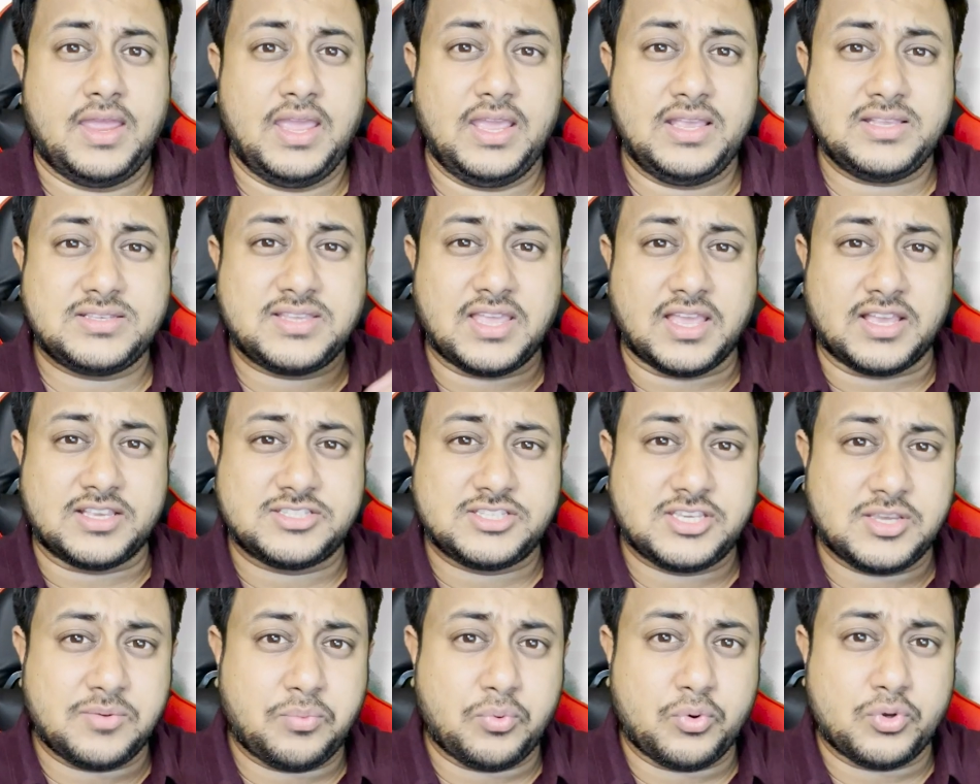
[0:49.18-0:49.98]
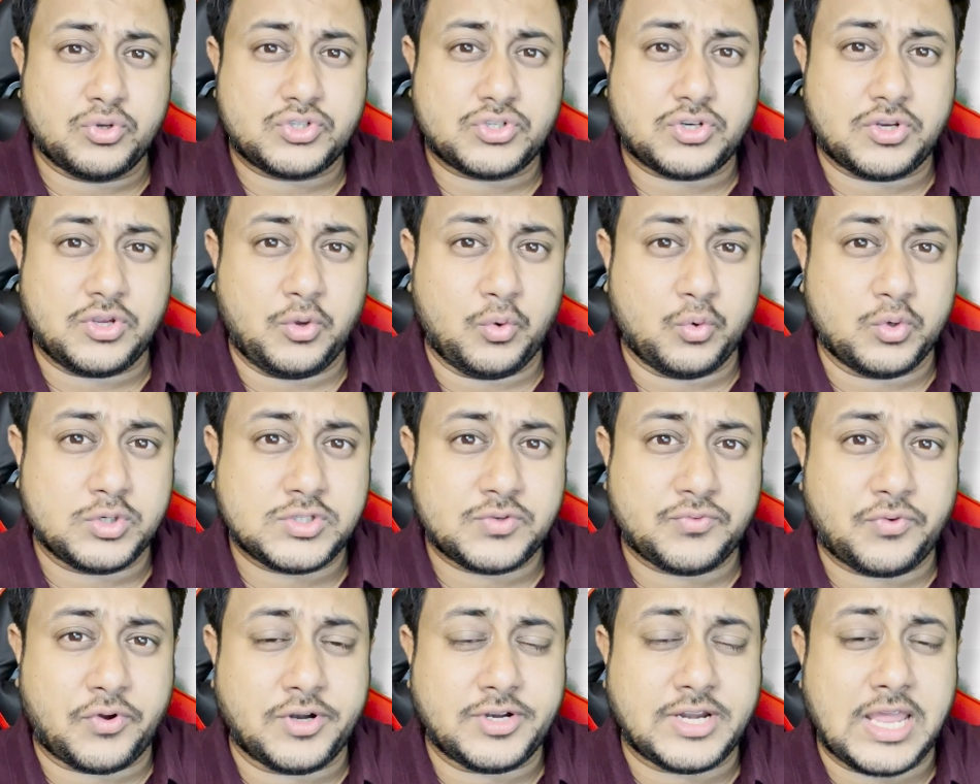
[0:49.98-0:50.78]
Is XGBoost
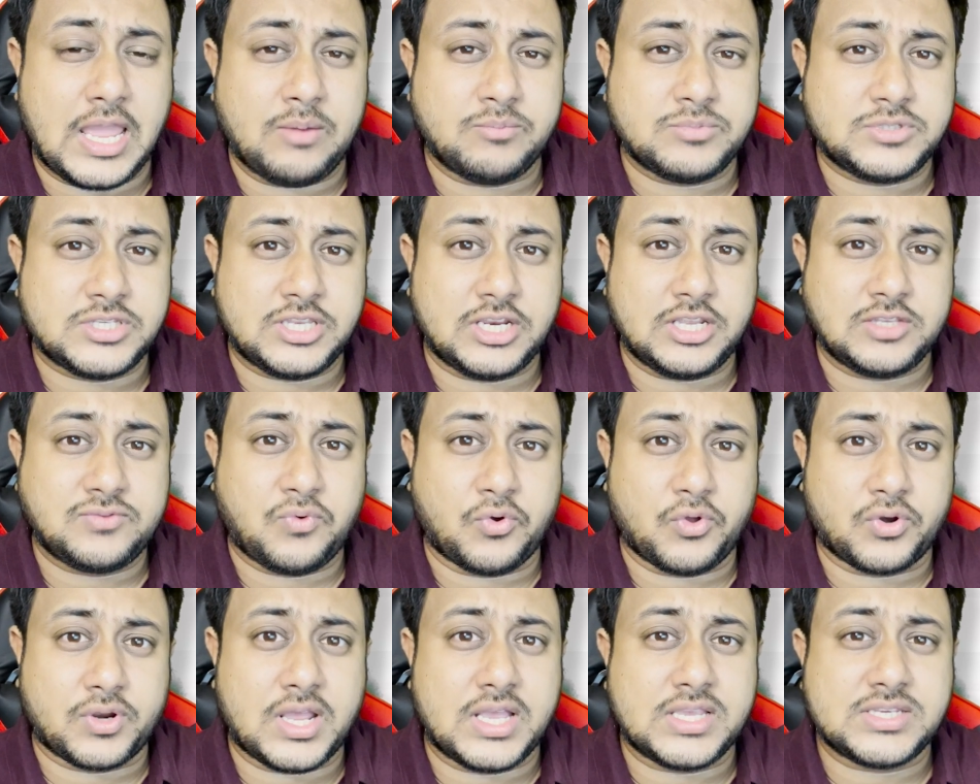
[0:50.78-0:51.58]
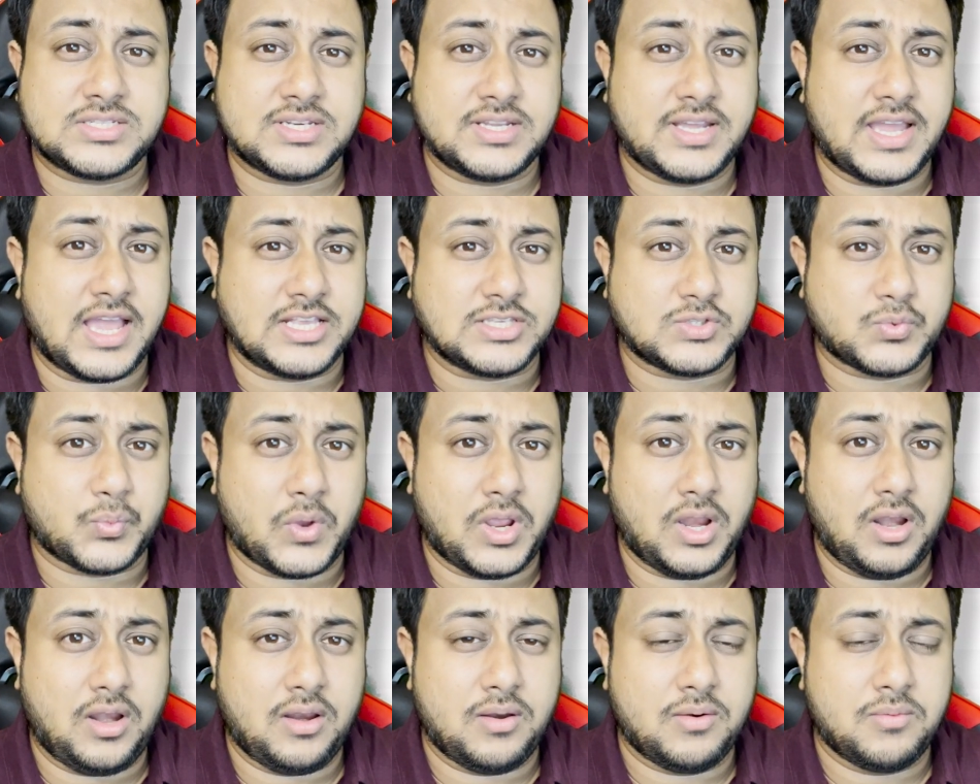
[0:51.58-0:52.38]
used for time series forecasting as
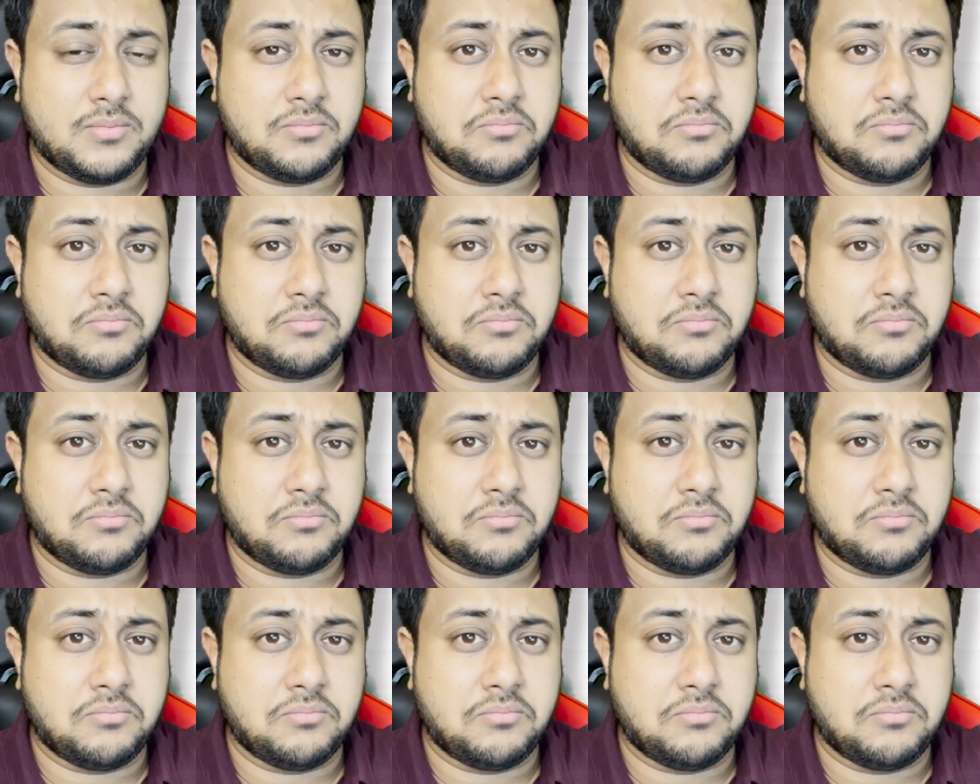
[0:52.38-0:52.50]
well?